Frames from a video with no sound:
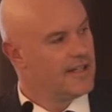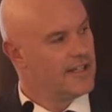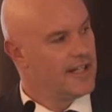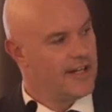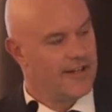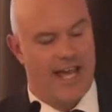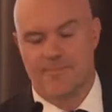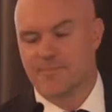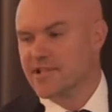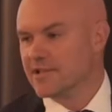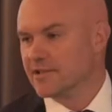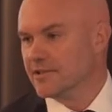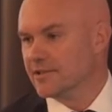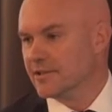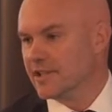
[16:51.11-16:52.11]
you know,
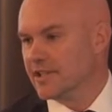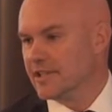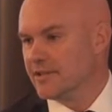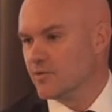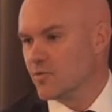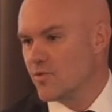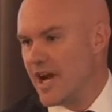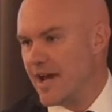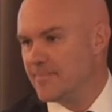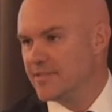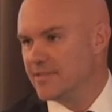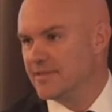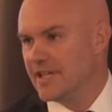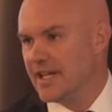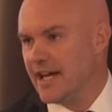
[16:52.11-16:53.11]
absolutely
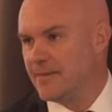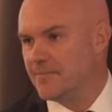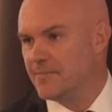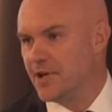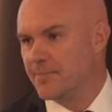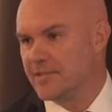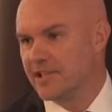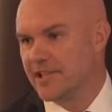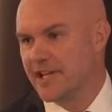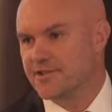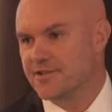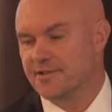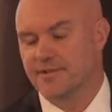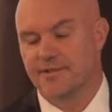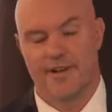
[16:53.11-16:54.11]
rapid um,
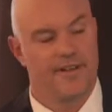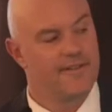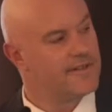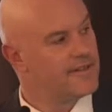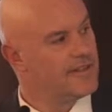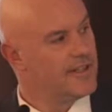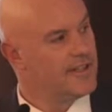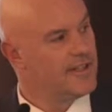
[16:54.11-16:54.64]
population growth.